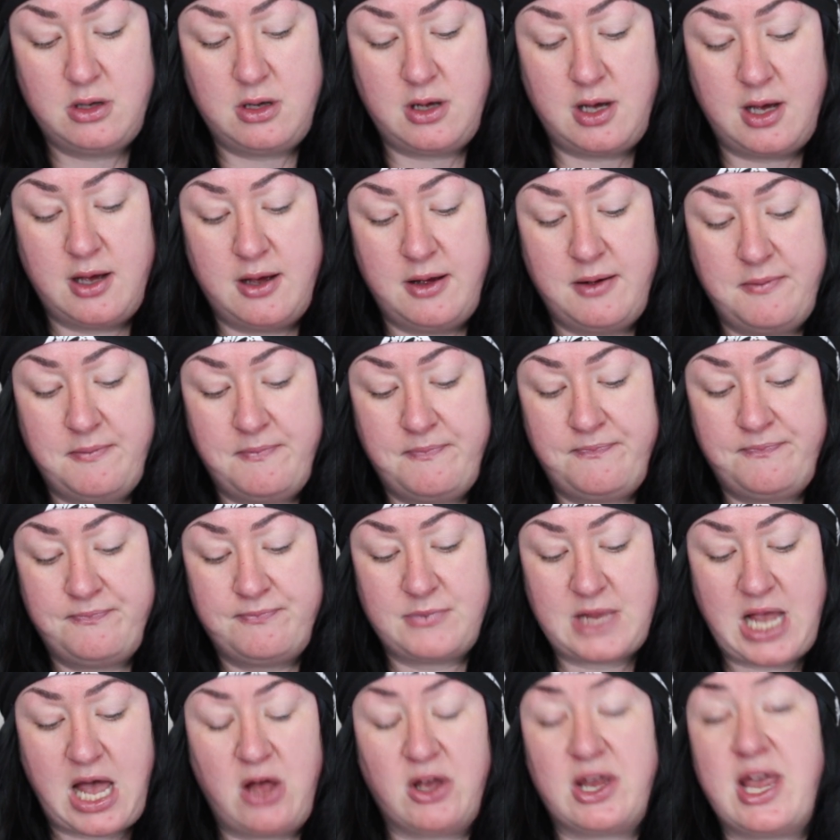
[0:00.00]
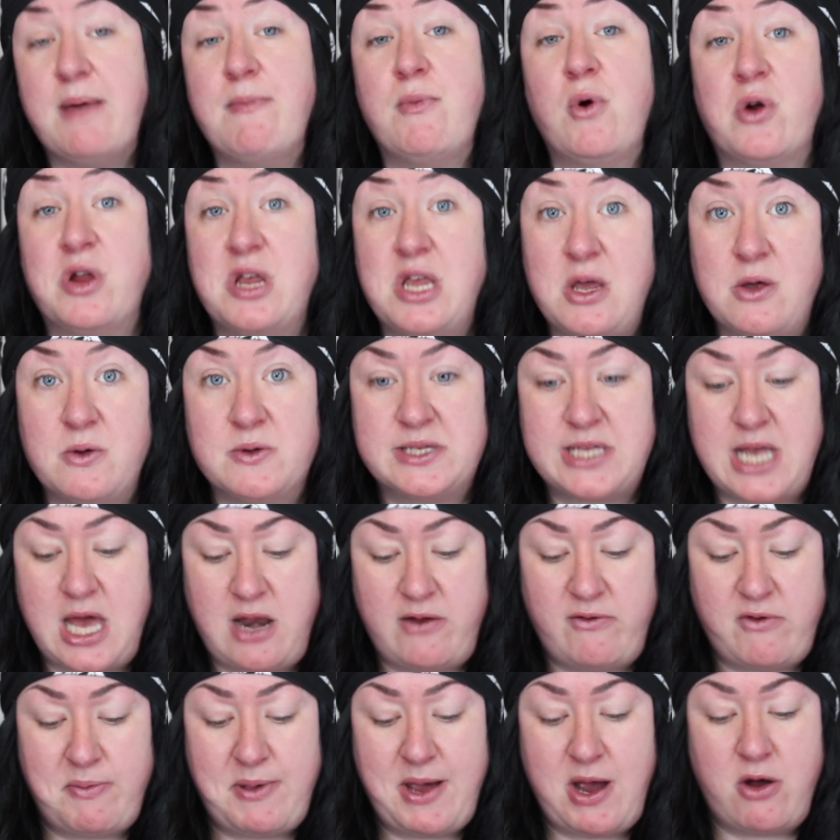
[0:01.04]
I'll get more use out
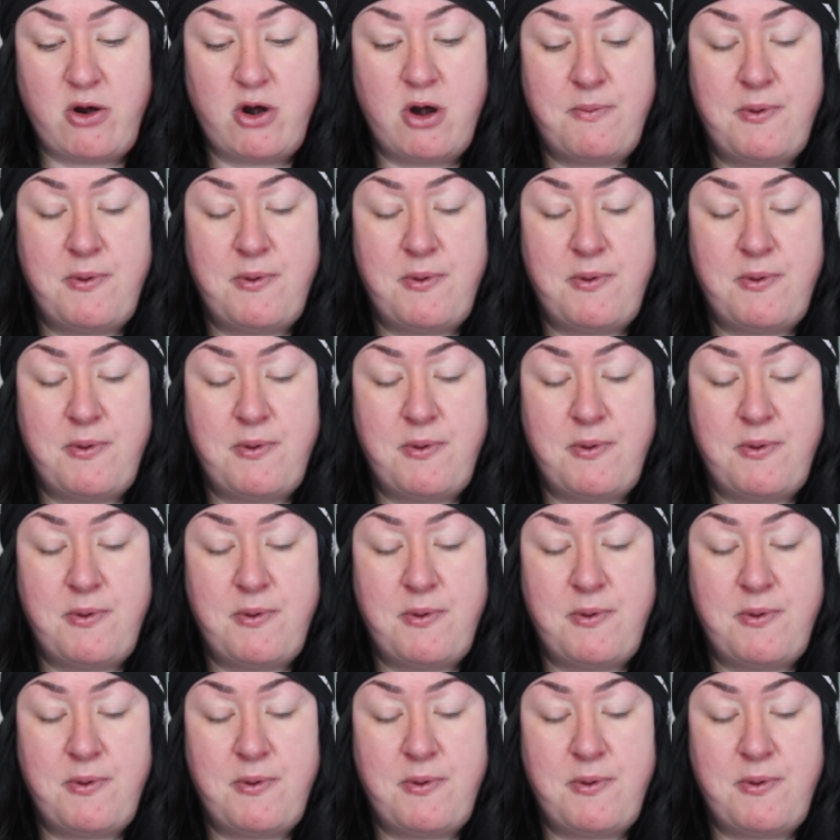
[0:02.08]
of a powder